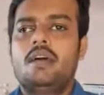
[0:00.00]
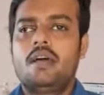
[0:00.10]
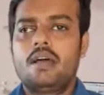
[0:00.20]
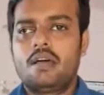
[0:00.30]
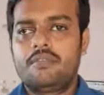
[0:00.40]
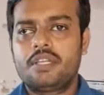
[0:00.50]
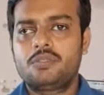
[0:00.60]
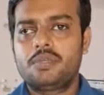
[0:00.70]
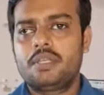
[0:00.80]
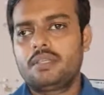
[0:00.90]
we are
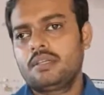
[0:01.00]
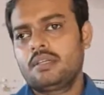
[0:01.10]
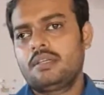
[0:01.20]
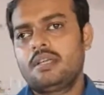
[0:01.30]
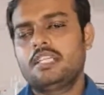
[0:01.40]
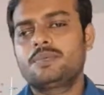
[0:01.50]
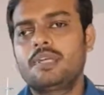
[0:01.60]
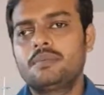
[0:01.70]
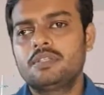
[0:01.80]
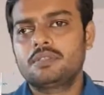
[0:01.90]
doing
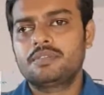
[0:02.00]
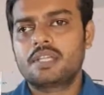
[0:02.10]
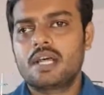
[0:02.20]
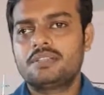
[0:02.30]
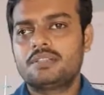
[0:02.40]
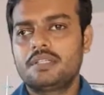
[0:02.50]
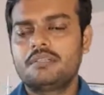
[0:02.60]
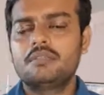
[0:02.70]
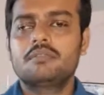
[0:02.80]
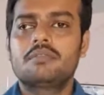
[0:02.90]
experiment of the class
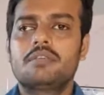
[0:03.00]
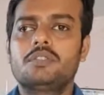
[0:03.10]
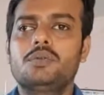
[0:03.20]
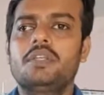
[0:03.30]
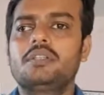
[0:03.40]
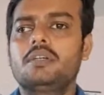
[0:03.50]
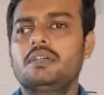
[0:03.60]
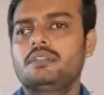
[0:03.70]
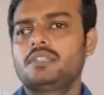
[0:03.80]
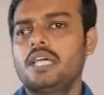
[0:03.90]
10. We are doing
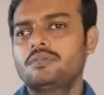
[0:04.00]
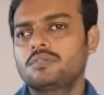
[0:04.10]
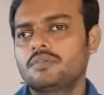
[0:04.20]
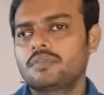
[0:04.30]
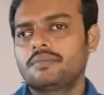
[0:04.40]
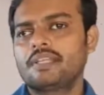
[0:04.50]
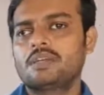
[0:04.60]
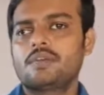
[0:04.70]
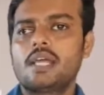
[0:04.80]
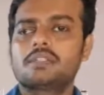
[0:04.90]
the types of chemical
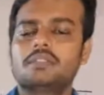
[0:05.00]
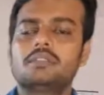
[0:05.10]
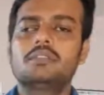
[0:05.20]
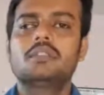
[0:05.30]
reaction,